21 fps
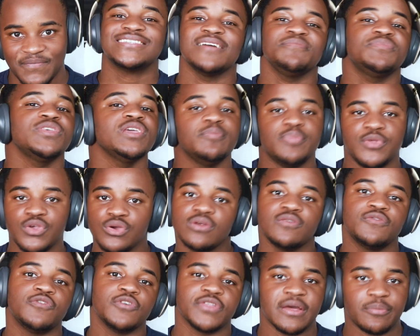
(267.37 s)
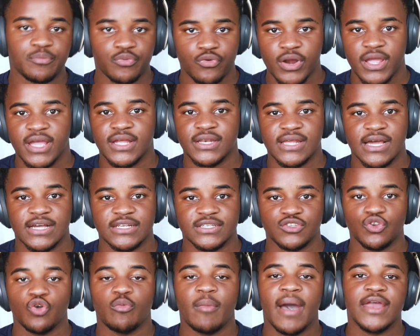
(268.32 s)
Something beautiful that prayer
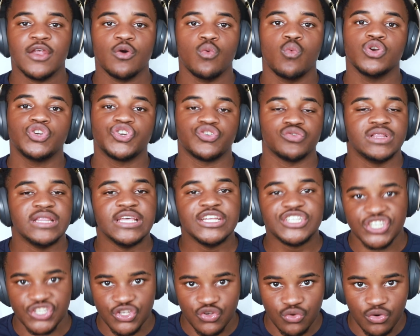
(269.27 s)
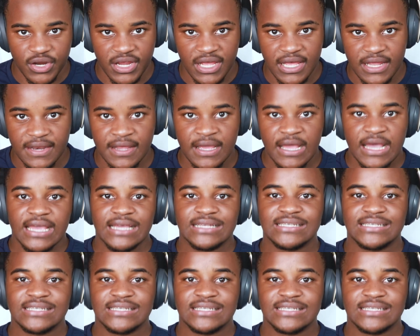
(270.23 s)
does, no matter which religion you're in,